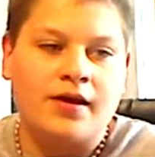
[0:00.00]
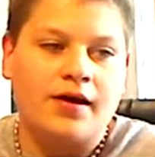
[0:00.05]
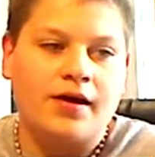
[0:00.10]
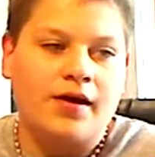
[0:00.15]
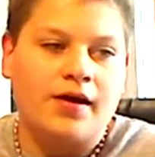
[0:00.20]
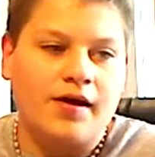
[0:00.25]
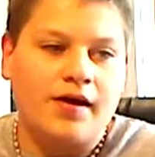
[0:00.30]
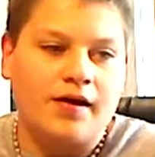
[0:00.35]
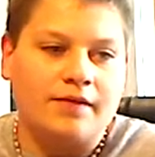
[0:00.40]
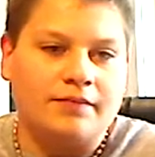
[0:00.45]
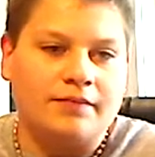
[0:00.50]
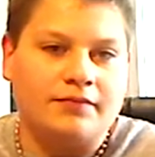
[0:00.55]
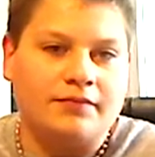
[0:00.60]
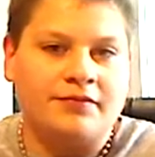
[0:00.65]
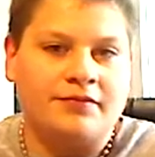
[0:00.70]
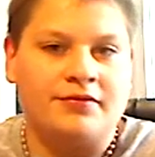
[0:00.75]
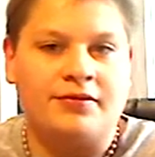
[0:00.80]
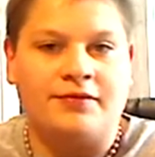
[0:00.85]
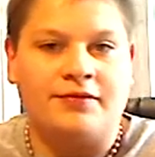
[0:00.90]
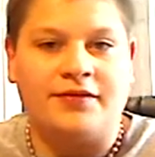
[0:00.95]
to
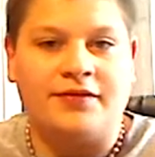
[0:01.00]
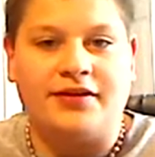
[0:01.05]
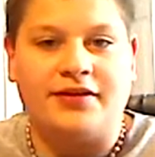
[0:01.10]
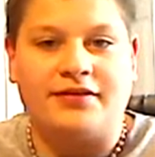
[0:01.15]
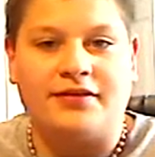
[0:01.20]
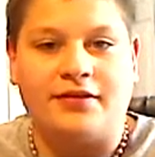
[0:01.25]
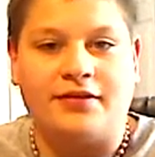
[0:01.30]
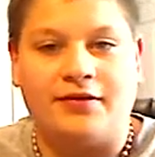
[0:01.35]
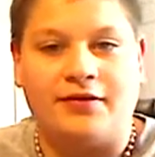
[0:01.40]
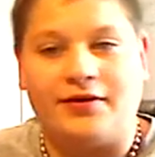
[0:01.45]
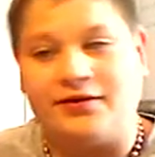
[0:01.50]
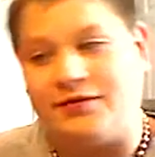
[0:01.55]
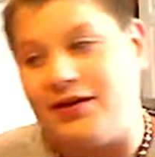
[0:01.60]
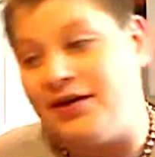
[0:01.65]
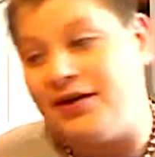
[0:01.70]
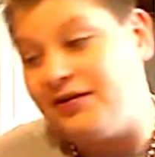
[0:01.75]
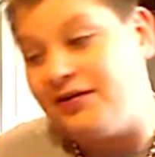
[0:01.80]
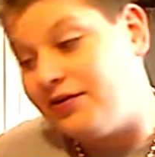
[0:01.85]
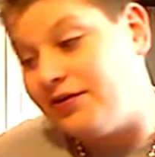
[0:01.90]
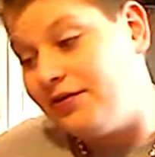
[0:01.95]
face the Green
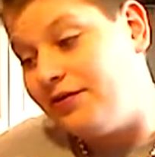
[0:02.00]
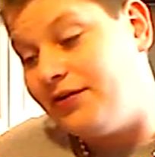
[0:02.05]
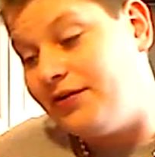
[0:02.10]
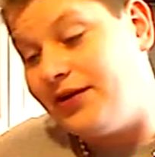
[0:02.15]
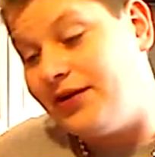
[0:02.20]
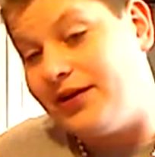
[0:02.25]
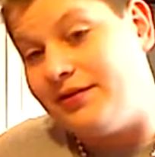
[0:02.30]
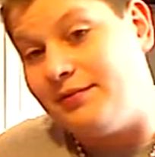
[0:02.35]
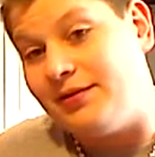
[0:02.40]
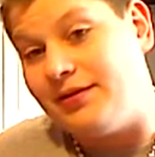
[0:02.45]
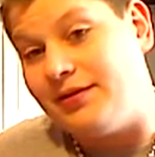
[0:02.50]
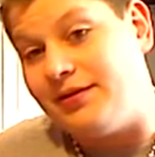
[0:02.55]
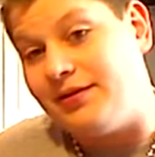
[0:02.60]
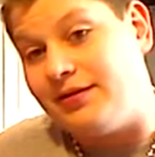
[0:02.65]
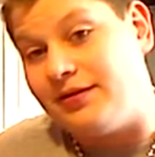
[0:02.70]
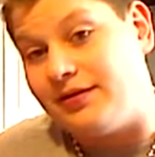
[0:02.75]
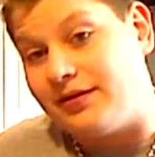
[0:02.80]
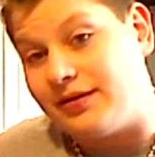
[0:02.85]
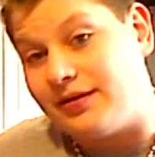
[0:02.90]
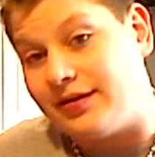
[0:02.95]
Ranger, who had
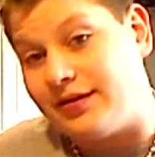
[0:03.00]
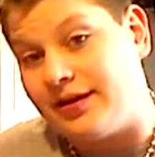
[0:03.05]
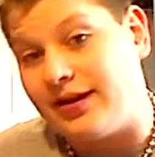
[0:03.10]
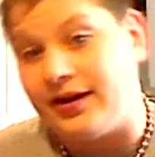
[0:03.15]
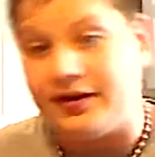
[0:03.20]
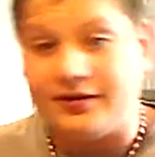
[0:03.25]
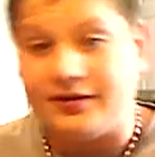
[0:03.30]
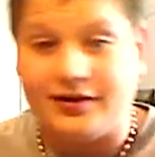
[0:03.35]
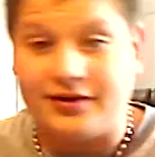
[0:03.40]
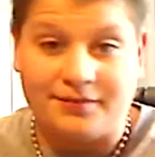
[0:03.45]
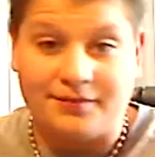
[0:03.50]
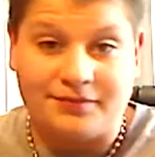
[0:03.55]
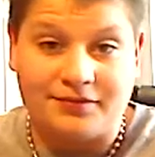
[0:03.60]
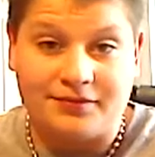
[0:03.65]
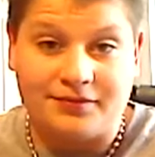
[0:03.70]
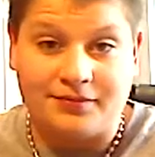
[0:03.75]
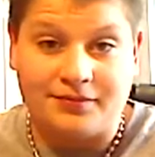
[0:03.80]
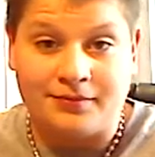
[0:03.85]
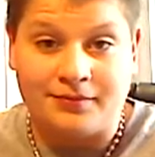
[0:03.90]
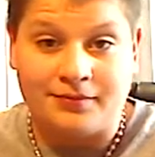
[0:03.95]
been getting
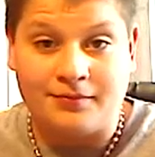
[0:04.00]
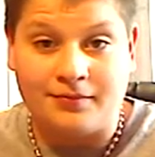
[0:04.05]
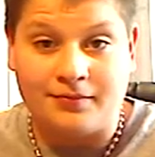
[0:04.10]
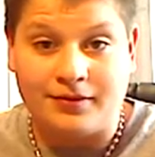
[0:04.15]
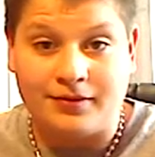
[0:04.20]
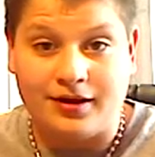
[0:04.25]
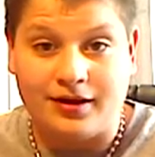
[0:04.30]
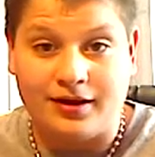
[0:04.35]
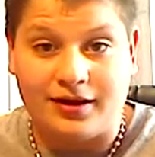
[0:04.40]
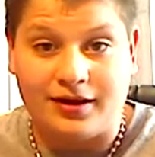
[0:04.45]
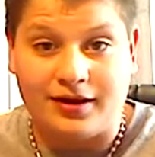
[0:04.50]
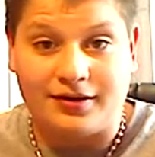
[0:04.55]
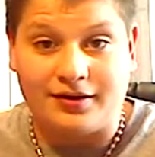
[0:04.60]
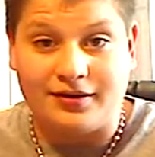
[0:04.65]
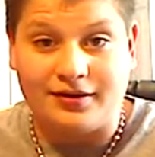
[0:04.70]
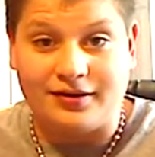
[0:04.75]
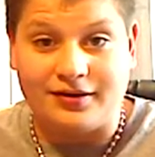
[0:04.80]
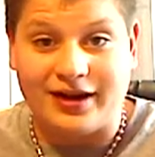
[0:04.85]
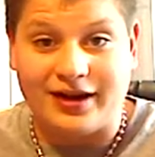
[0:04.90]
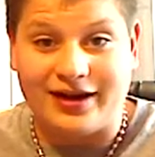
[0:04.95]
tips
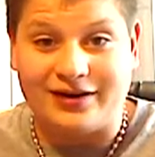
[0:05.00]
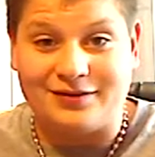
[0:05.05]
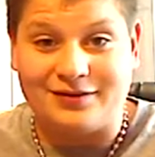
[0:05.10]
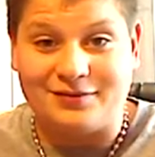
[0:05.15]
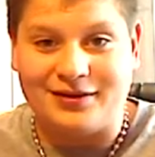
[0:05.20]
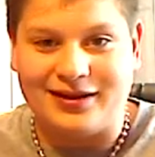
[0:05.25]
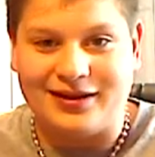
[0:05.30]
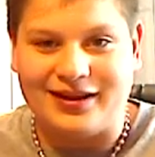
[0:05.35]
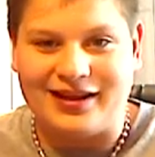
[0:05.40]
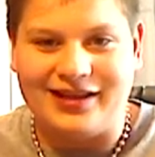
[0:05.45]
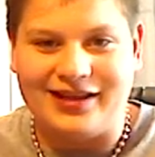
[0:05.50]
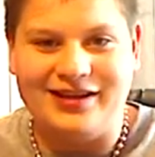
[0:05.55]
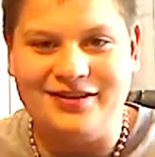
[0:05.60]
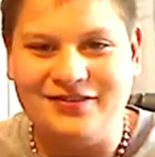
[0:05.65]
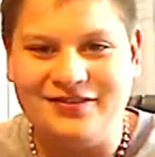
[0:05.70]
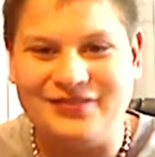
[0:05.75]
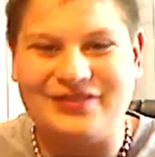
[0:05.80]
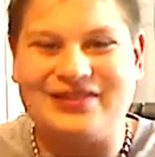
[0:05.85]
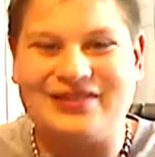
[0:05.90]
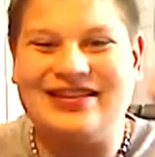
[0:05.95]
on how to be
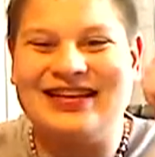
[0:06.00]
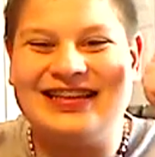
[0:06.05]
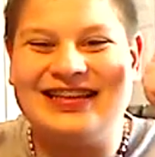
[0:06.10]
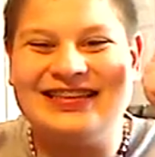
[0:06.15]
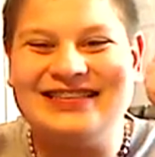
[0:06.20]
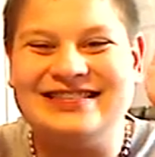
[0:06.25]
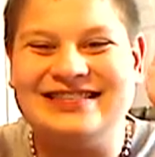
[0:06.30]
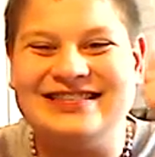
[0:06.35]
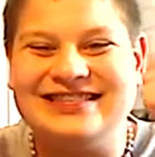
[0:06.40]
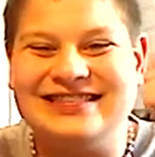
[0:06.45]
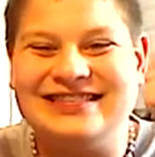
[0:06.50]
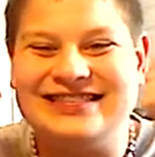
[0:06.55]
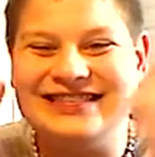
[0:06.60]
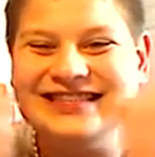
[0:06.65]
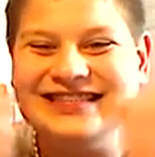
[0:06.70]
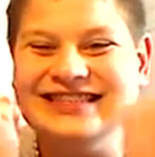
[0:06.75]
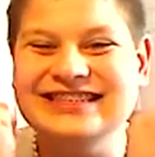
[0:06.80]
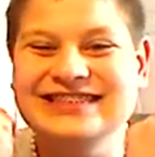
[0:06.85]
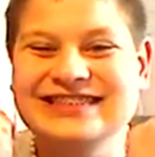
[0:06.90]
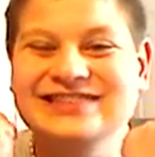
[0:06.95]
evil
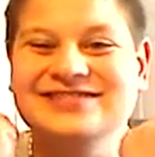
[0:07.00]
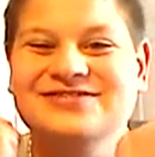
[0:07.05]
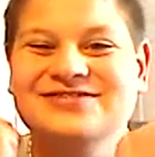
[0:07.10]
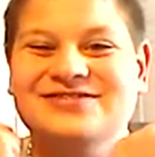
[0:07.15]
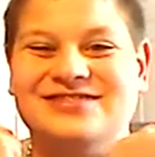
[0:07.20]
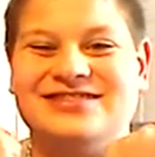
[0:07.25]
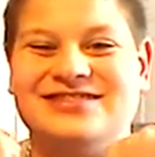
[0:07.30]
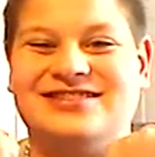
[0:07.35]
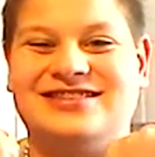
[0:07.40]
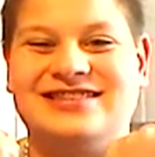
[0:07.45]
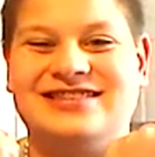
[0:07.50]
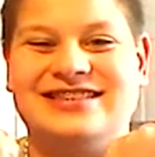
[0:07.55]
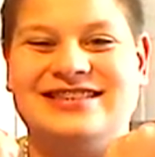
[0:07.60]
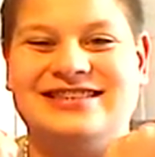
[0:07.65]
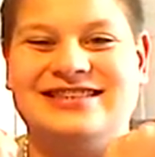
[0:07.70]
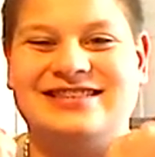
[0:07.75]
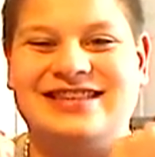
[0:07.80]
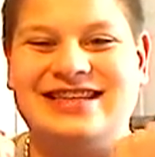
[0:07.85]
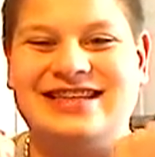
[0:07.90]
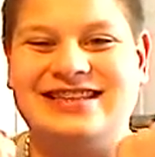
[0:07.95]

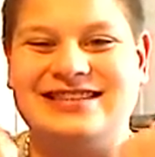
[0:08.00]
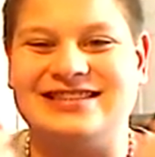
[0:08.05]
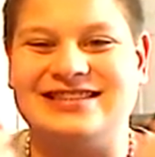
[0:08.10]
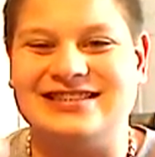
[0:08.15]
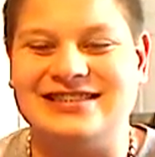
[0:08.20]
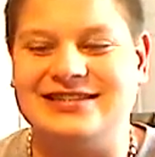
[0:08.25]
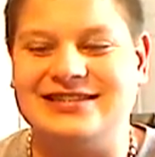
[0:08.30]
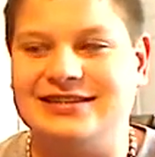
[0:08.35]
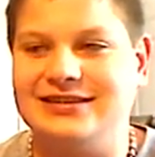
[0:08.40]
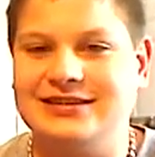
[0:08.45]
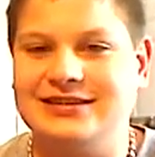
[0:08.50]
Green Ranger,